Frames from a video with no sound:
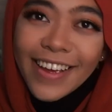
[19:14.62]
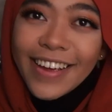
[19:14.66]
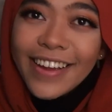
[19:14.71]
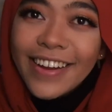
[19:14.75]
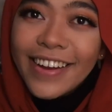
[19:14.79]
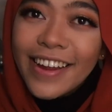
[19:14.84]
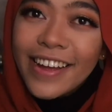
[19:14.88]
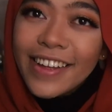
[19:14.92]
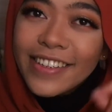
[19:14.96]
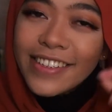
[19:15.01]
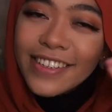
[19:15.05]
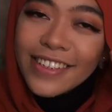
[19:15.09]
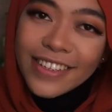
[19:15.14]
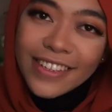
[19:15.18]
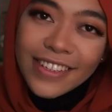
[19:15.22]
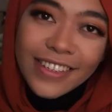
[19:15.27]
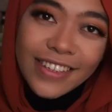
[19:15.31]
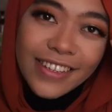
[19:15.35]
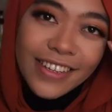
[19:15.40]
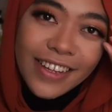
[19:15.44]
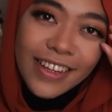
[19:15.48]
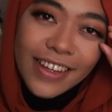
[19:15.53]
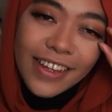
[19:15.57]
That's
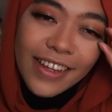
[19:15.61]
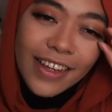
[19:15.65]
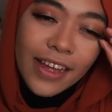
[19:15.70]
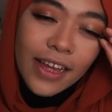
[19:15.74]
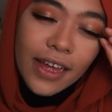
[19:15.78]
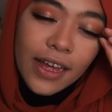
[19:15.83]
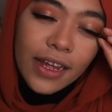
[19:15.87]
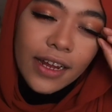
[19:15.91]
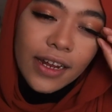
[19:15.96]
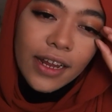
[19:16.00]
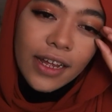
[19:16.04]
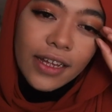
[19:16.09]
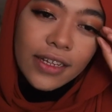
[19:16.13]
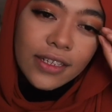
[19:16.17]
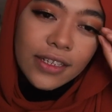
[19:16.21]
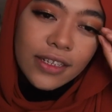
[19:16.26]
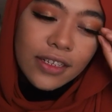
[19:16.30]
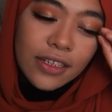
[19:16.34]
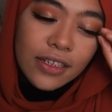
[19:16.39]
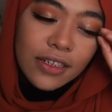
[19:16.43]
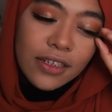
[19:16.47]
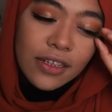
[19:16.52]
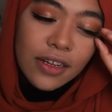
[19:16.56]
just
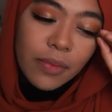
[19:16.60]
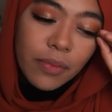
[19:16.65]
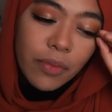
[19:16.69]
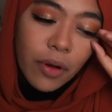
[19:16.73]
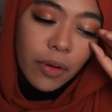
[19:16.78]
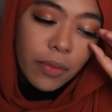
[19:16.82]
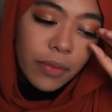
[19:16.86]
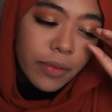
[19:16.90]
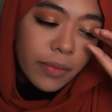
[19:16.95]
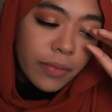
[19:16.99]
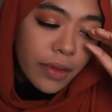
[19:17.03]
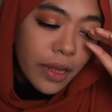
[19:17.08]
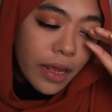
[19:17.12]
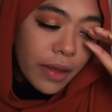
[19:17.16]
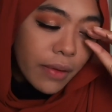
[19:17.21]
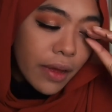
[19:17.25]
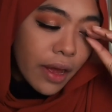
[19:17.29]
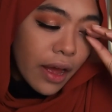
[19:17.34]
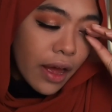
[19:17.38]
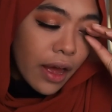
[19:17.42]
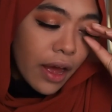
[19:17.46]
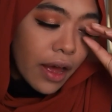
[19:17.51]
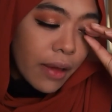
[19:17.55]
the problem that
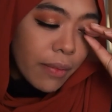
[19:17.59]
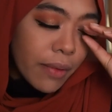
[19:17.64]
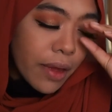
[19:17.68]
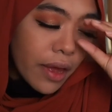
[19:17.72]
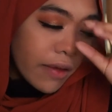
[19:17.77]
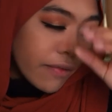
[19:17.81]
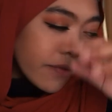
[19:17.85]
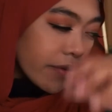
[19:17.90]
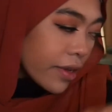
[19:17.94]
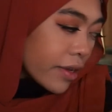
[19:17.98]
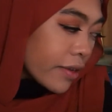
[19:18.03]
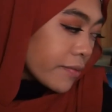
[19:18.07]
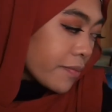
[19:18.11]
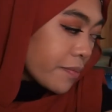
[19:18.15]
I'm having.